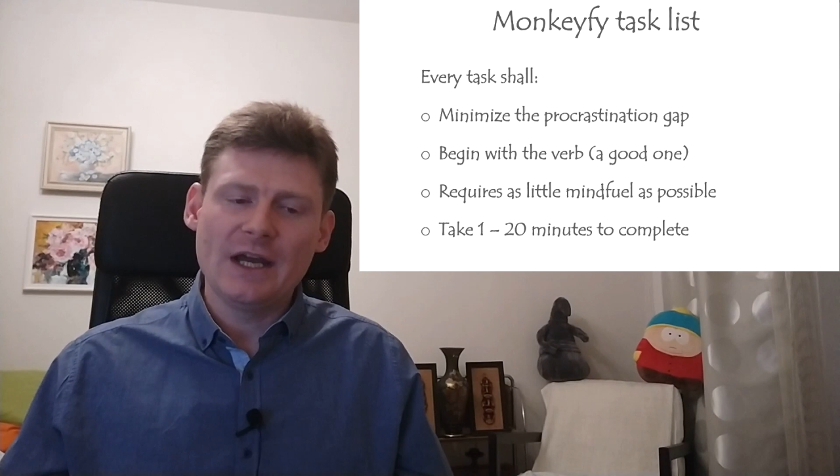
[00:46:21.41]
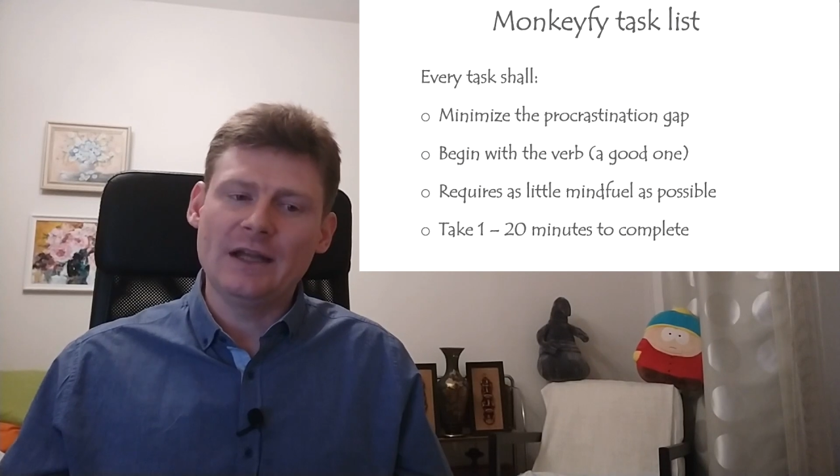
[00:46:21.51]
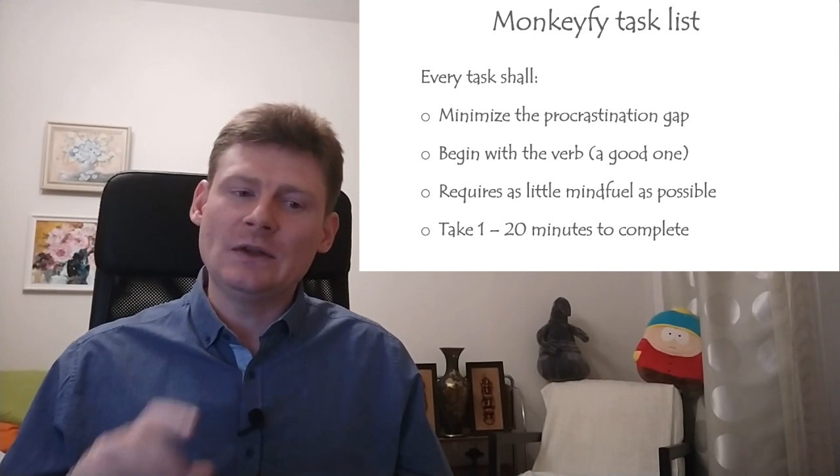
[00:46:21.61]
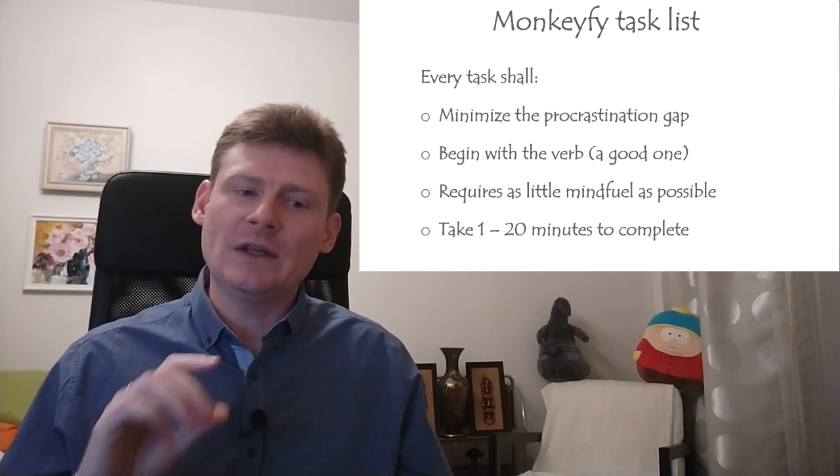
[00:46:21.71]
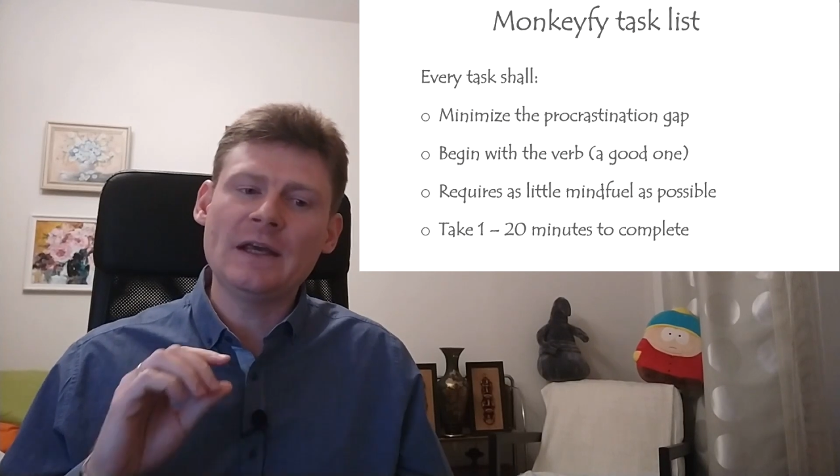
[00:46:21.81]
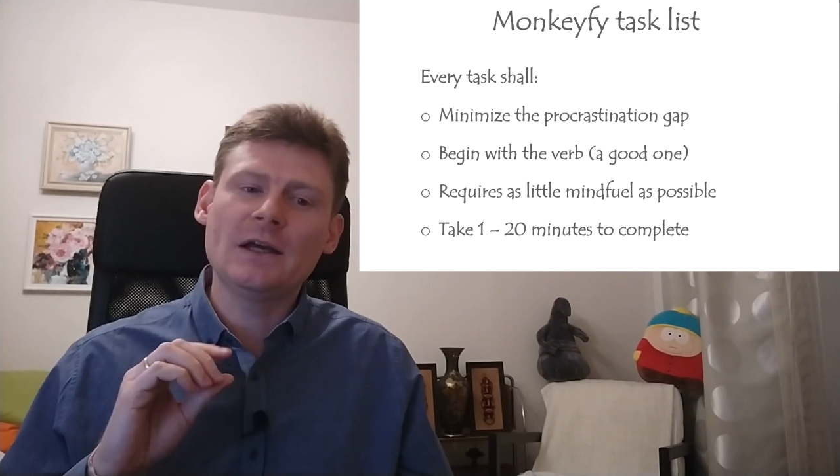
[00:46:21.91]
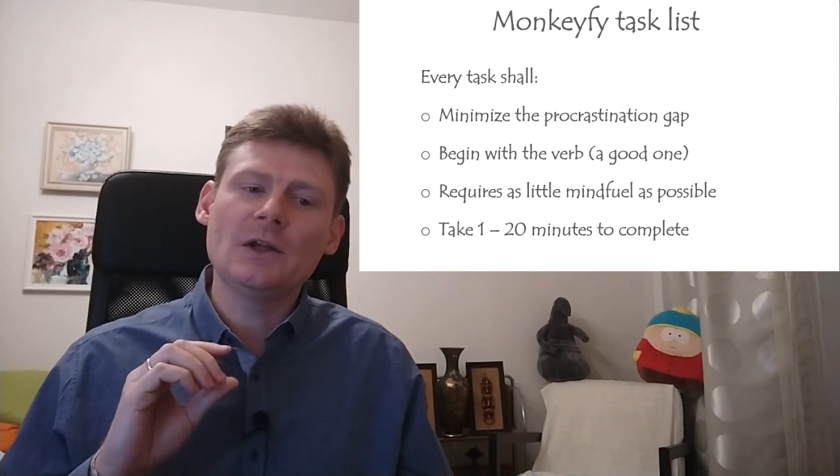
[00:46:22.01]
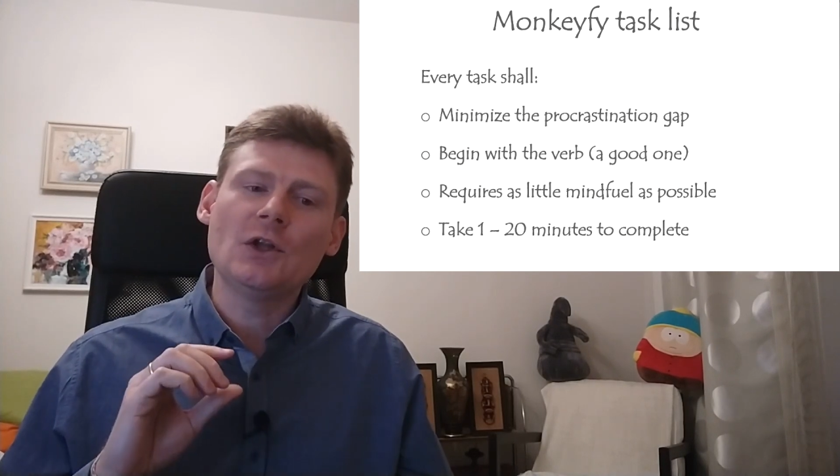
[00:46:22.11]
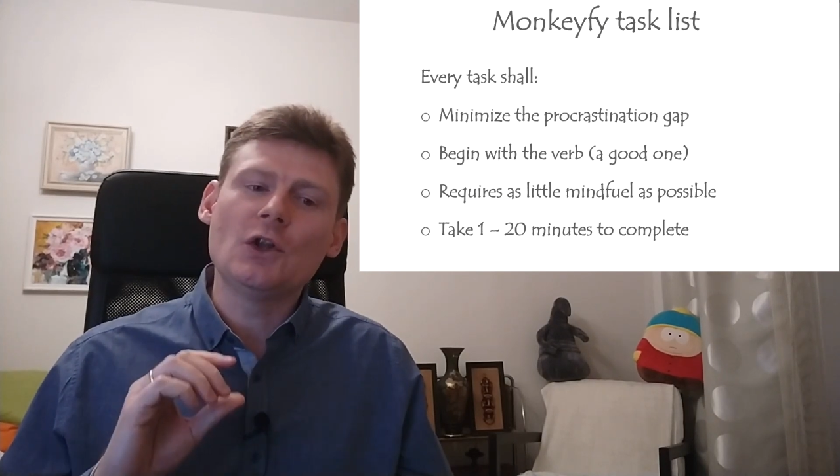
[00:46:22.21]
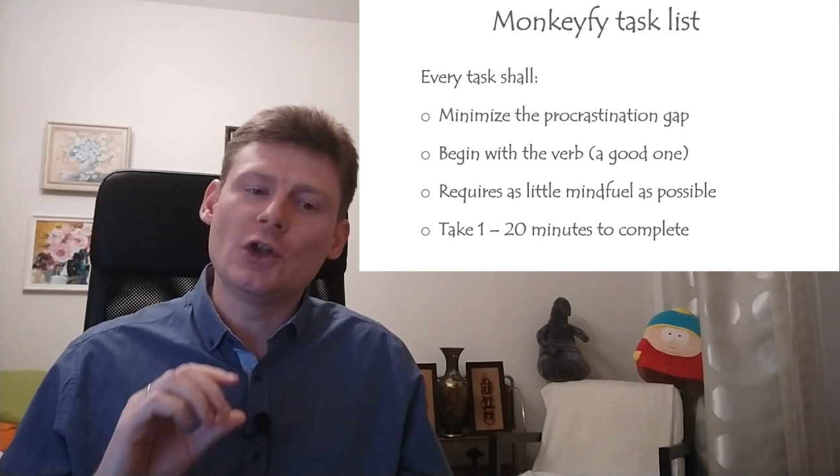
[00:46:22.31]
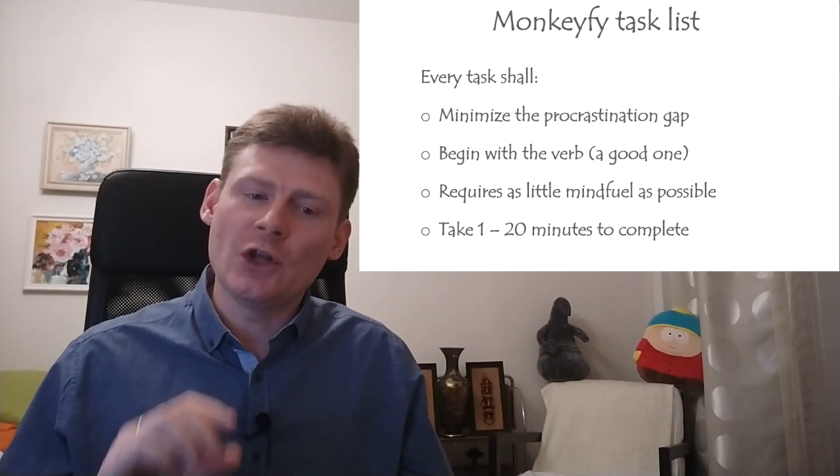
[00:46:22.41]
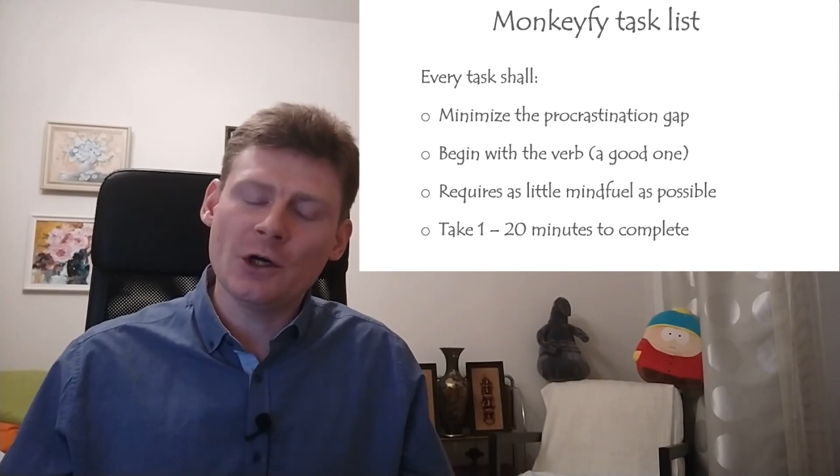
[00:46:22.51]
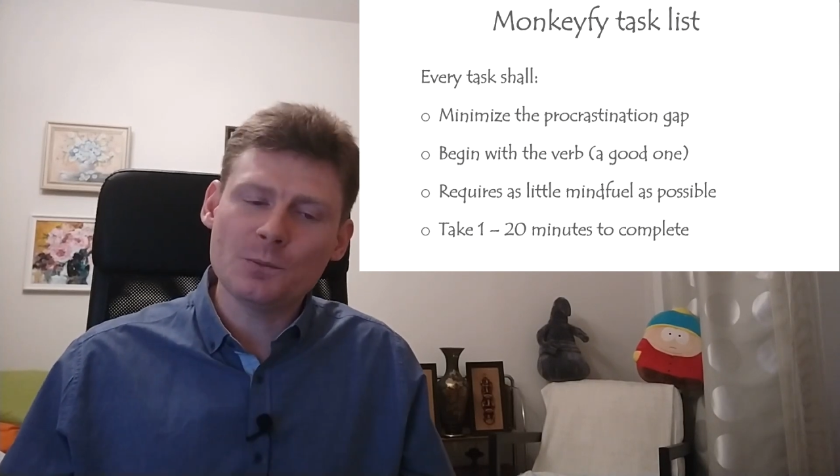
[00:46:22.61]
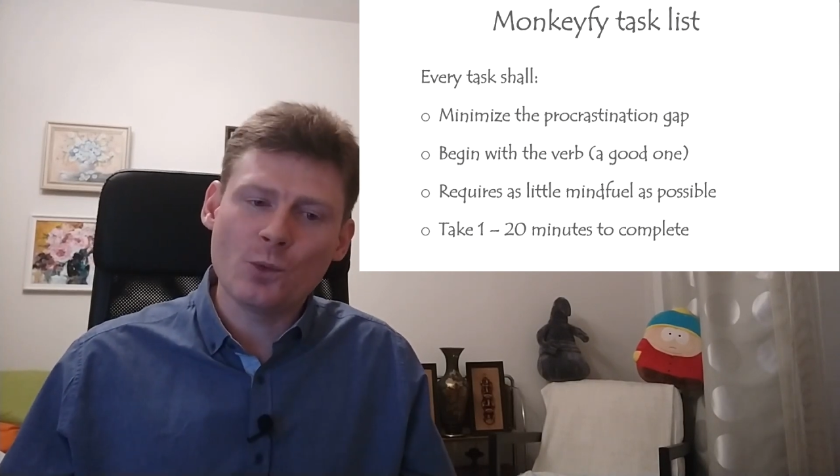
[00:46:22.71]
and take not